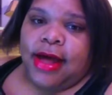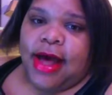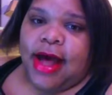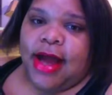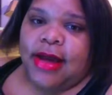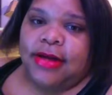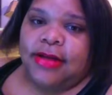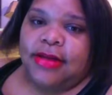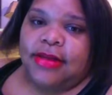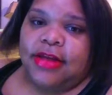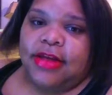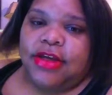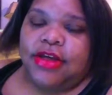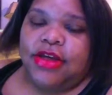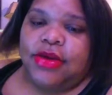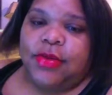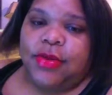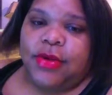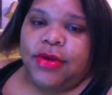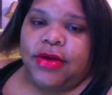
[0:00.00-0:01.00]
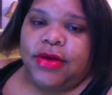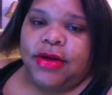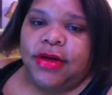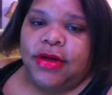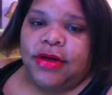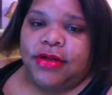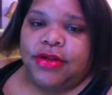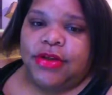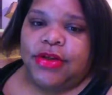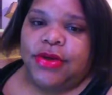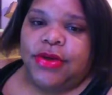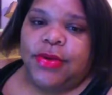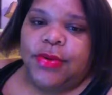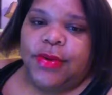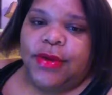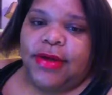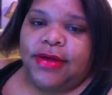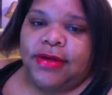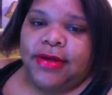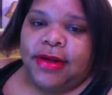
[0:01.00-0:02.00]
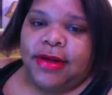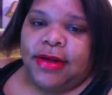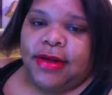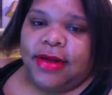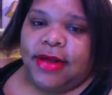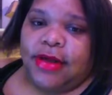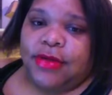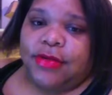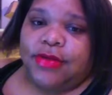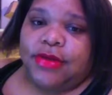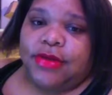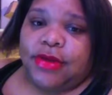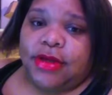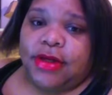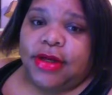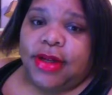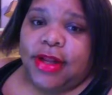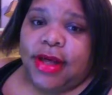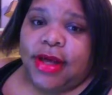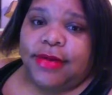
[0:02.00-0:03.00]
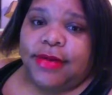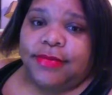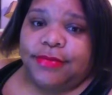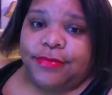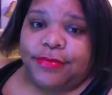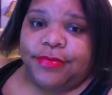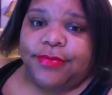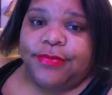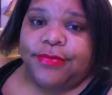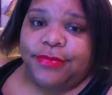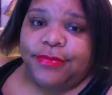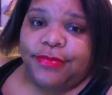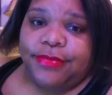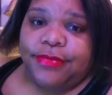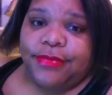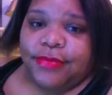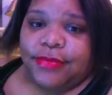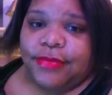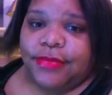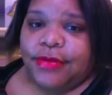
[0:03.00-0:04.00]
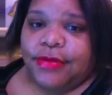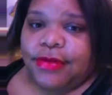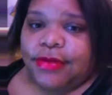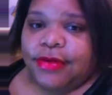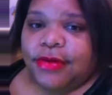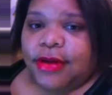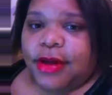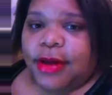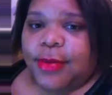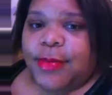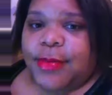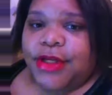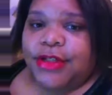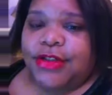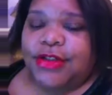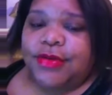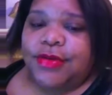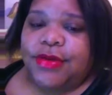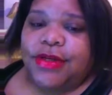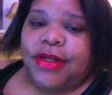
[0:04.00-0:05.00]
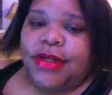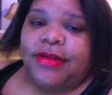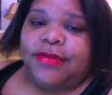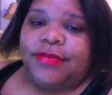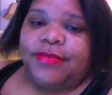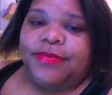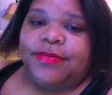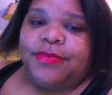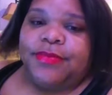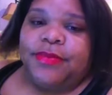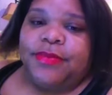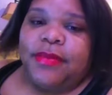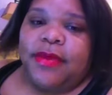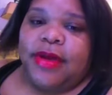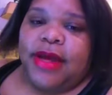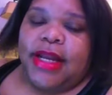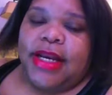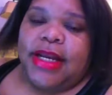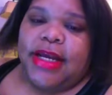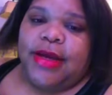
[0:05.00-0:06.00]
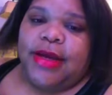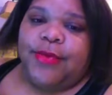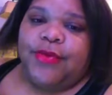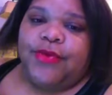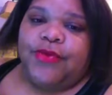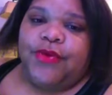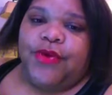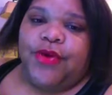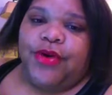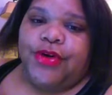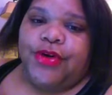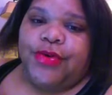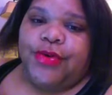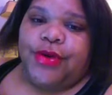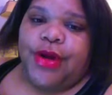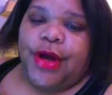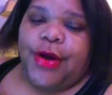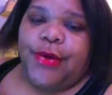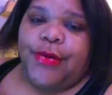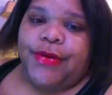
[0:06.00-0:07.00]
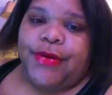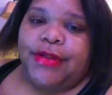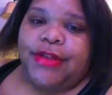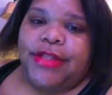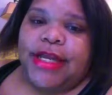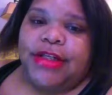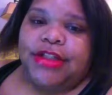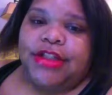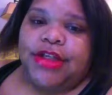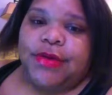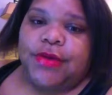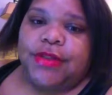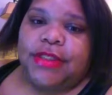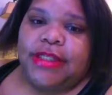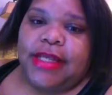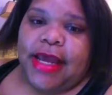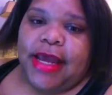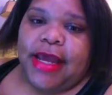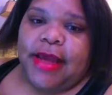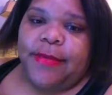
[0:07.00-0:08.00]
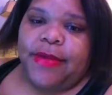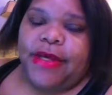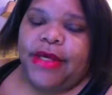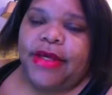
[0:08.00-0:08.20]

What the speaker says: I didn't think you would do it. And he was just looking like, I bet you didn't. And then before you know it, they show Sam.